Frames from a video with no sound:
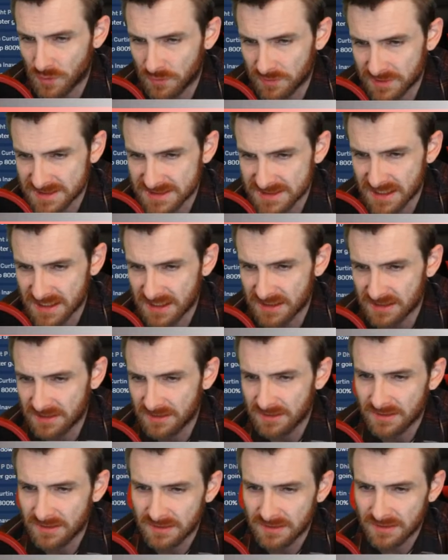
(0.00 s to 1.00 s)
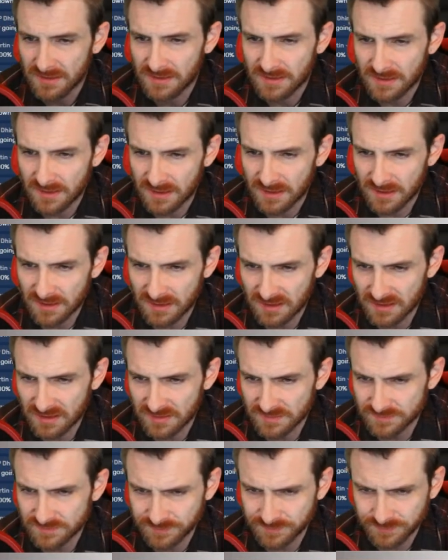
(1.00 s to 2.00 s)
gonna stay.
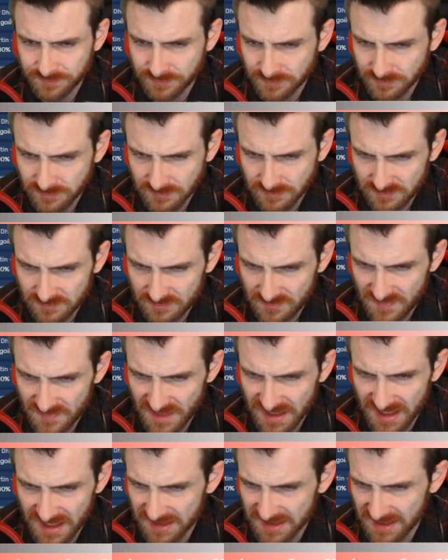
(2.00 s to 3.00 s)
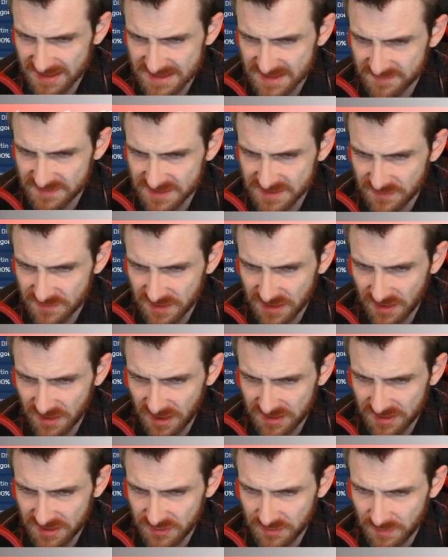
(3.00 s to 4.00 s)
Yeah, 917 right now.
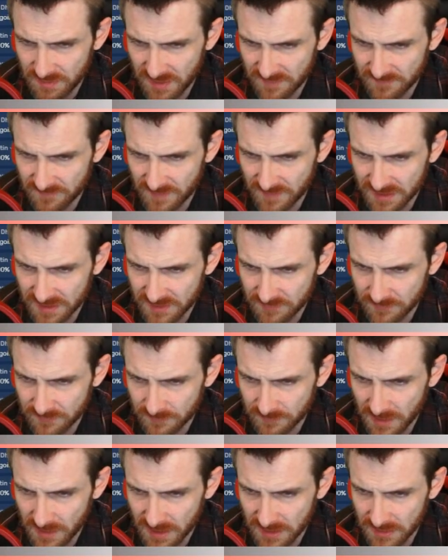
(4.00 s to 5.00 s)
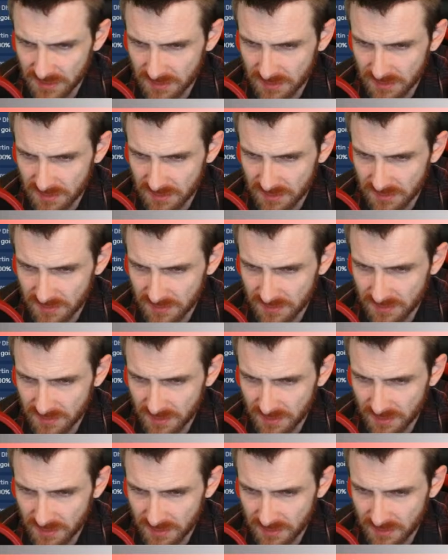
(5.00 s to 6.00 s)
I think you might find it right
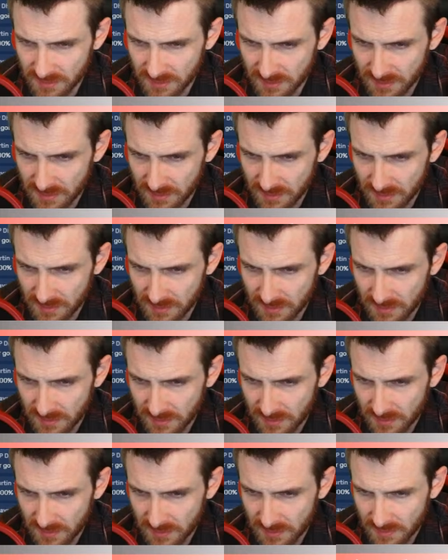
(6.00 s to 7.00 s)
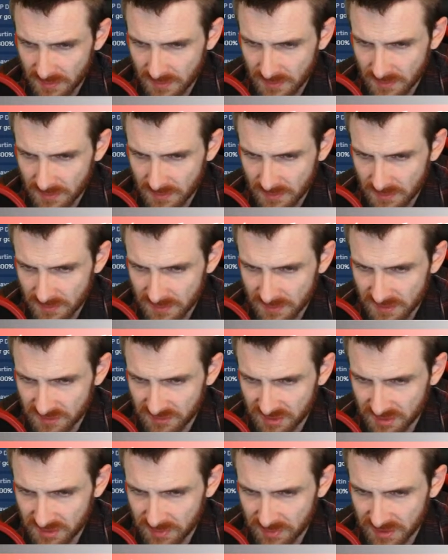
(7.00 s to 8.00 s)
there
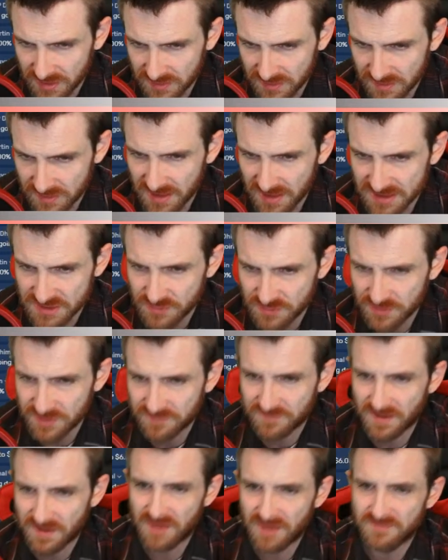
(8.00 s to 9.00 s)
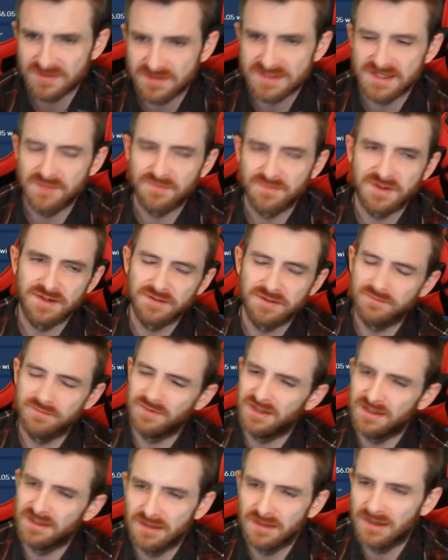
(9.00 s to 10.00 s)
here in a bit, 925 or something.
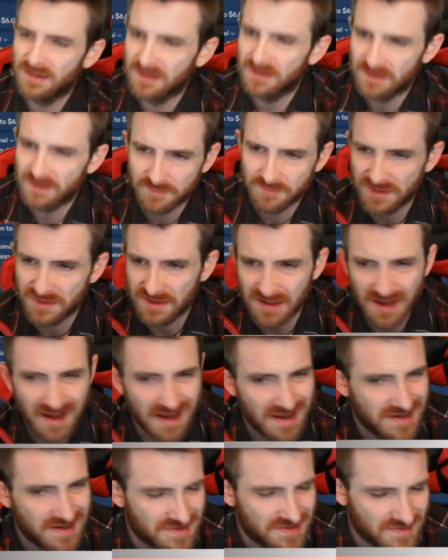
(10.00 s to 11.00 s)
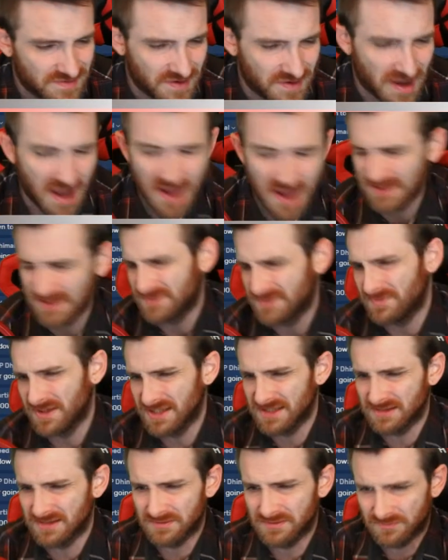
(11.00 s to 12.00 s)
But to
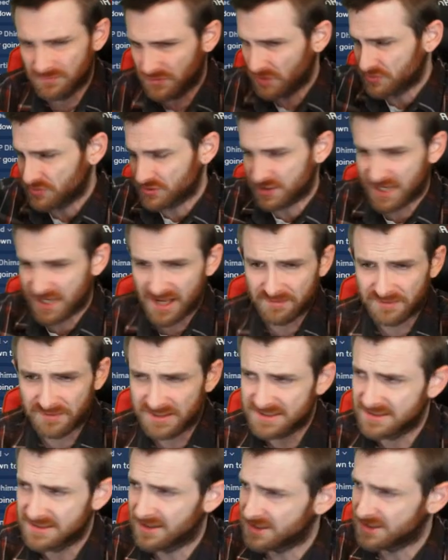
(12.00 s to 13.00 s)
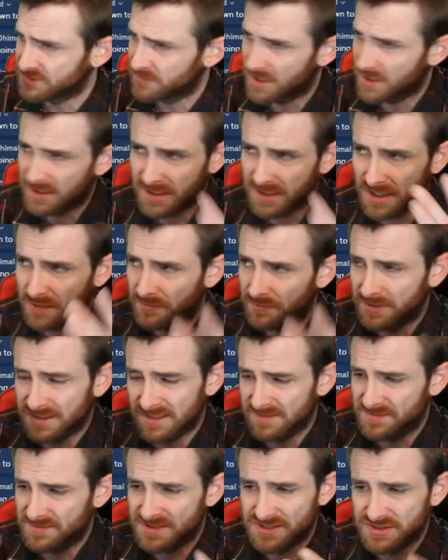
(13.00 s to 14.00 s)
me, those are gambling stocks right now when it
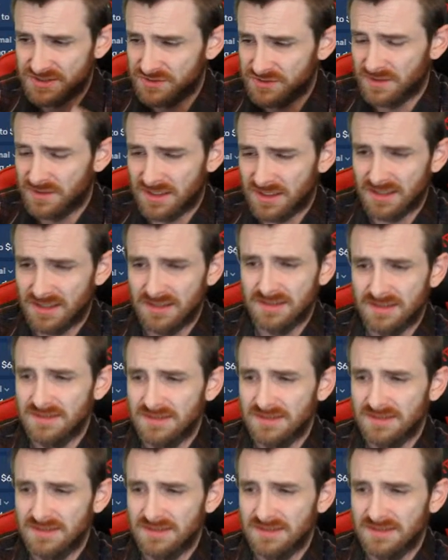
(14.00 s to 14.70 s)
comes to